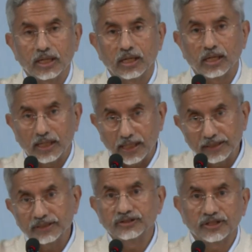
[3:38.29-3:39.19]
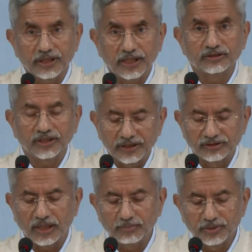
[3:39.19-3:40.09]
Uh, and as, a, as an
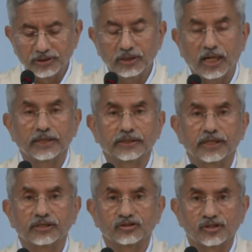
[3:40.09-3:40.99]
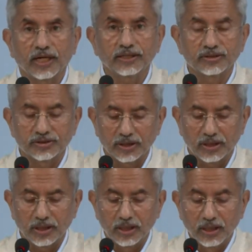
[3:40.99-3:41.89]
example, I can cite
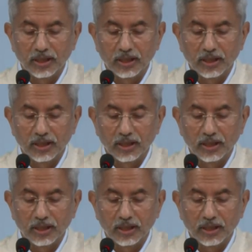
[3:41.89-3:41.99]
uh,